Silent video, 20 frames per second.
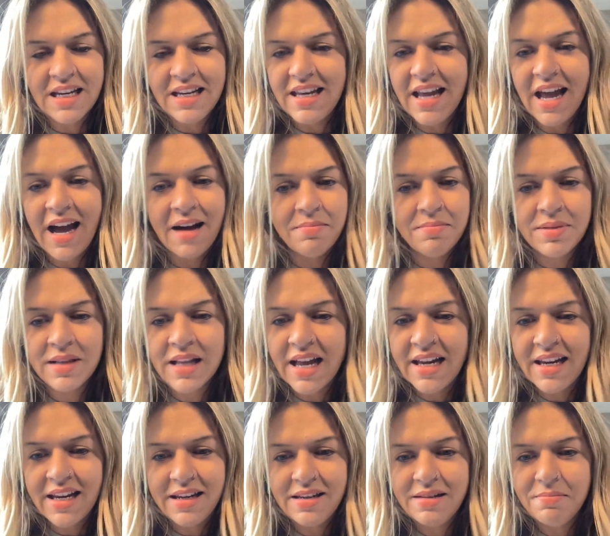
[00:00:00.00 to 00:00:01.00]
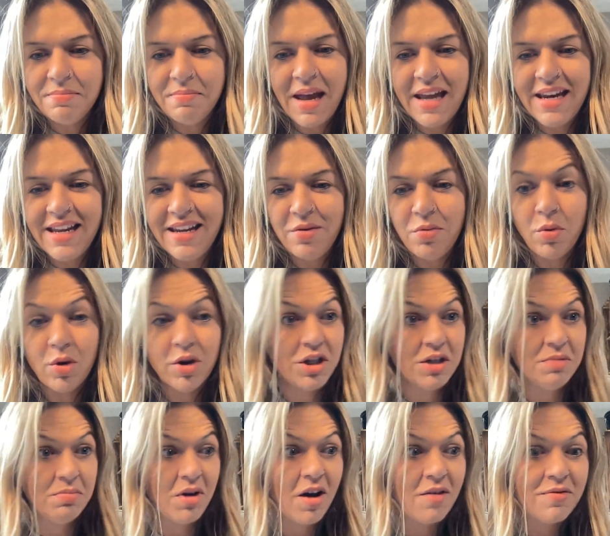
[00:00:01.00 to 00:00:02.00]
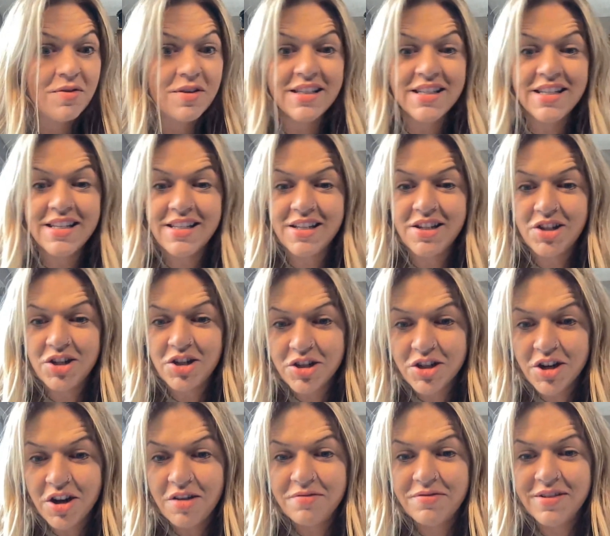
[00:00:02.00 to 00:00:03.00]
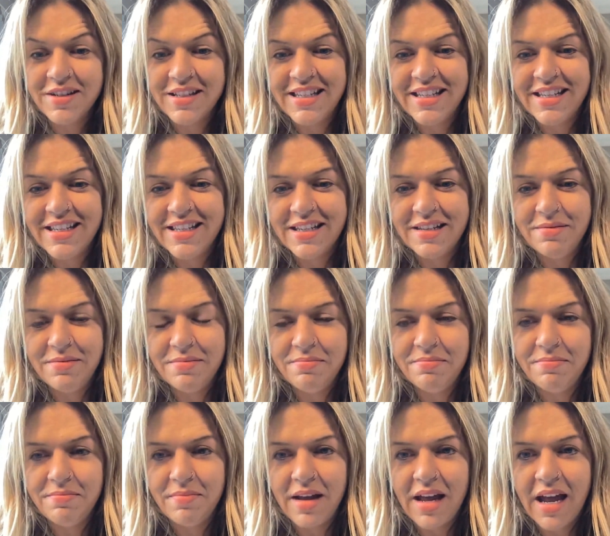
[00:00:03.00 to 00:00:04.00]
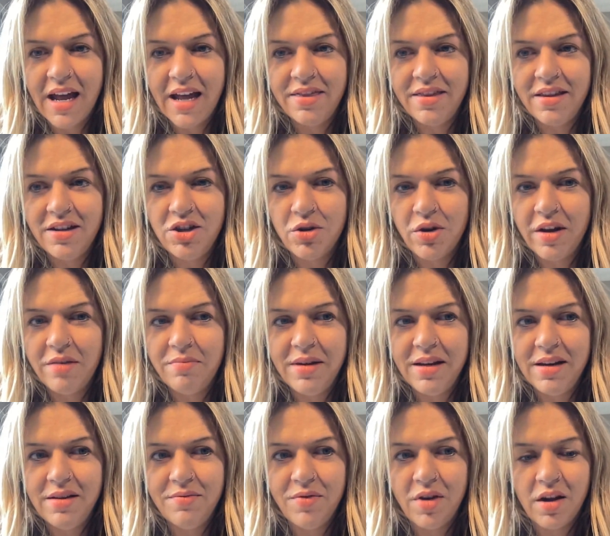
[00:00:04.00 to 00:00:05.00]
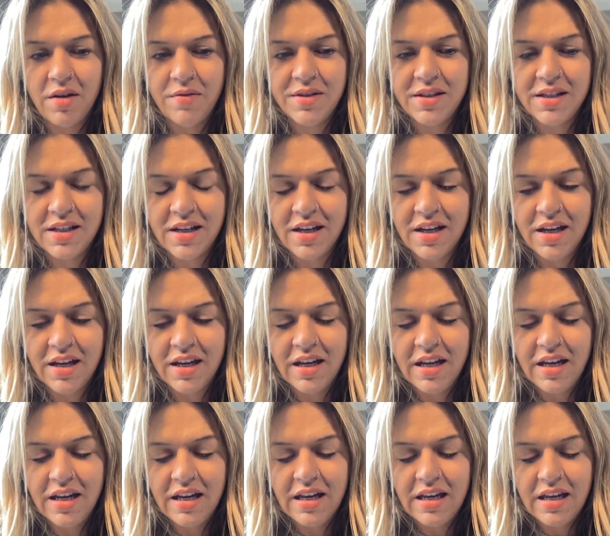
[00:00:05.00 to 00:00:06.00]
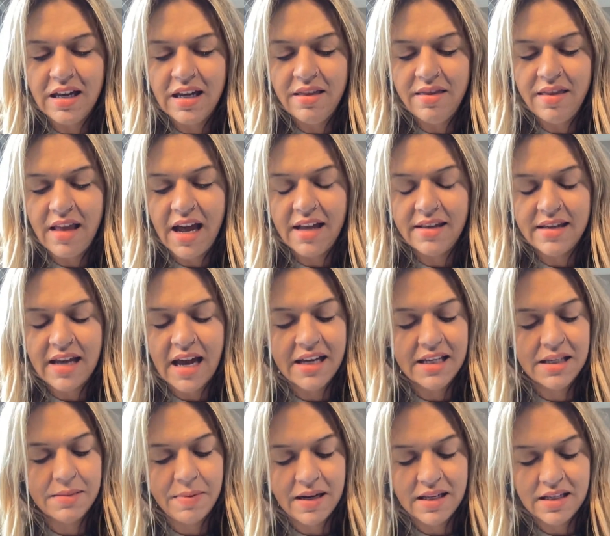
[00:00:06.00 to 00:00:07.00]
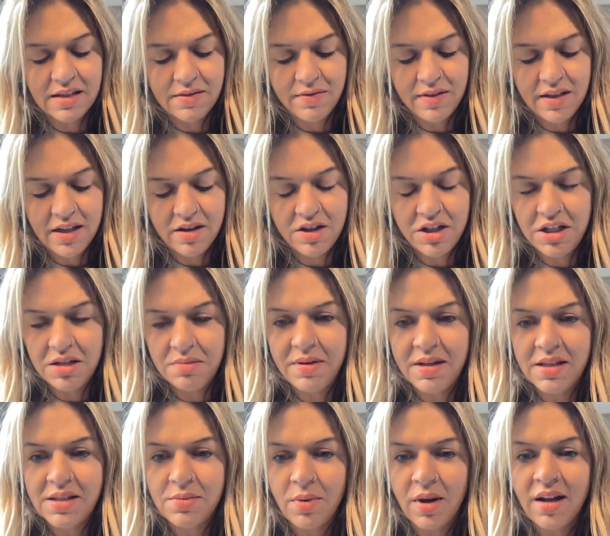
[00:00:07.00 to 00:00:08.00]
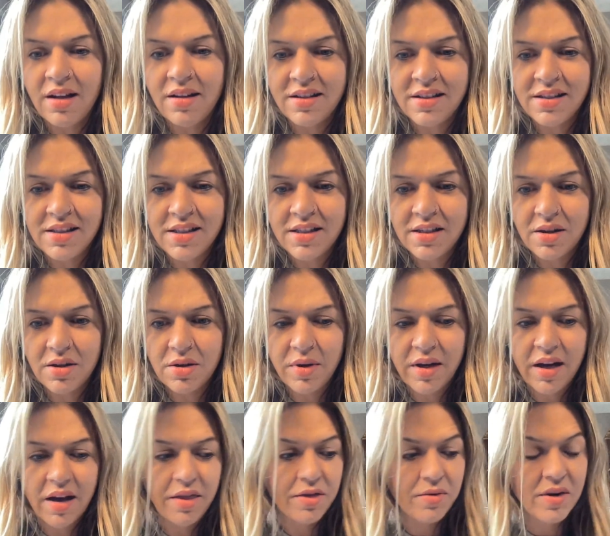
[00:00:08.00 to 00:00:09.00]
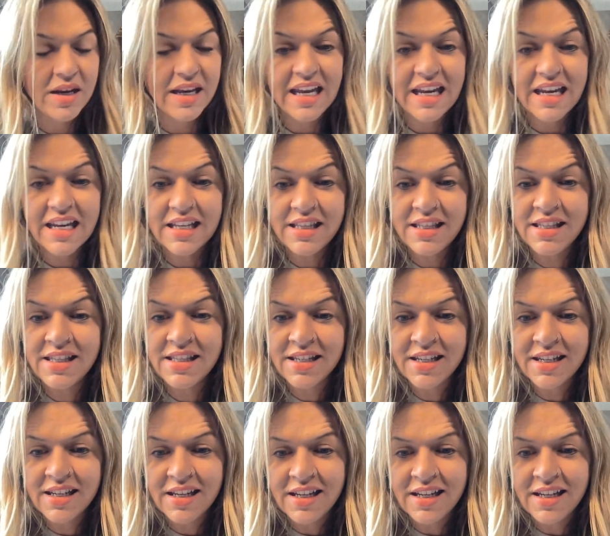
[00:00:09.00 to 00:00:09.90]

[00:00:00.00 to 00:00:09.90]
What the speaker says: yeah, planning many worship conferences and church conferences, and had the joy of being involved in that aspect of leadership as well. And so we got 3 kids,